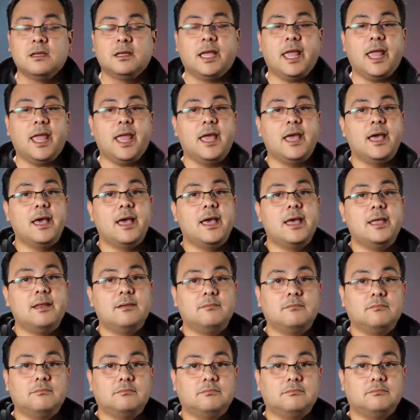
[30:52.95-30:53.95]
And
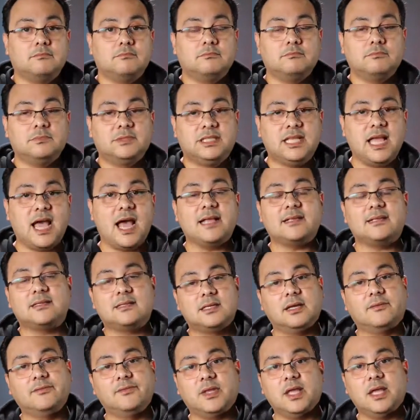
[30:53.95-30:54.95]
that's
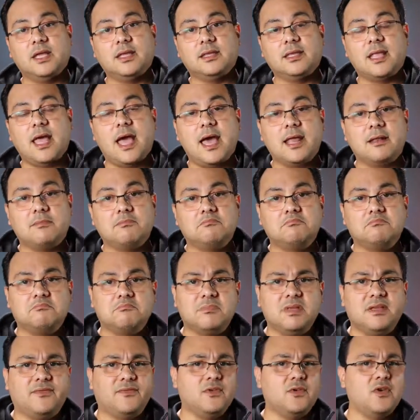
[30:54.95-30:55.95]
something that
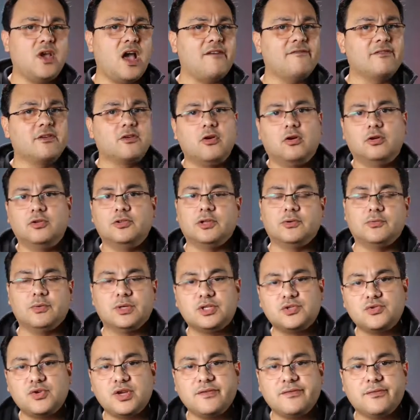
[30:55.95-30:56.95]
if you have a Golden
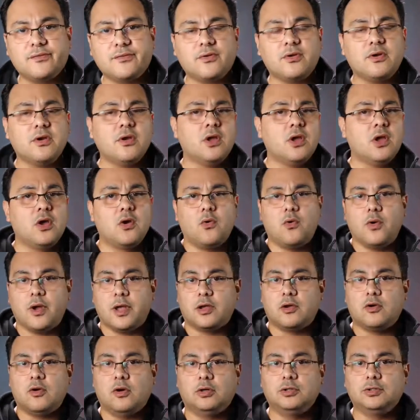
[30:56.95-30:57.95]
Retriever, or a
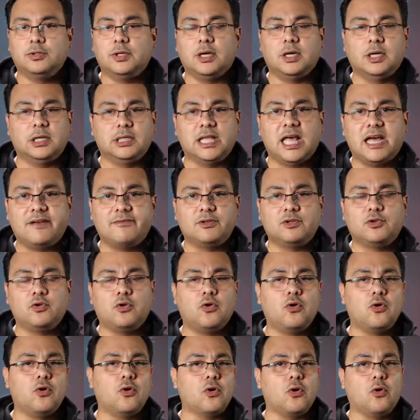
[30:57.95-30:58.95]
gold
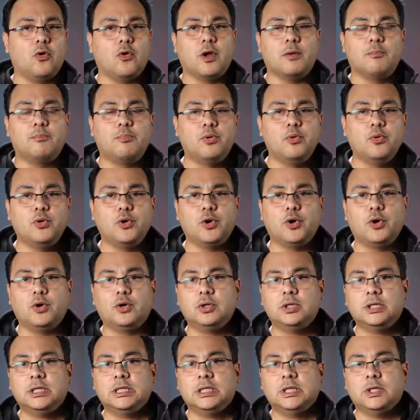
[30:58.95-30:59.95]
Labrador, or a
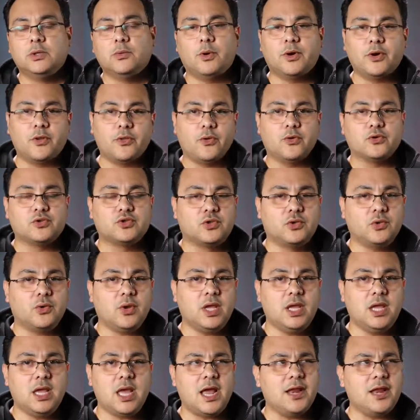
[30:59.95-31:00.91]
poodle, one of those three.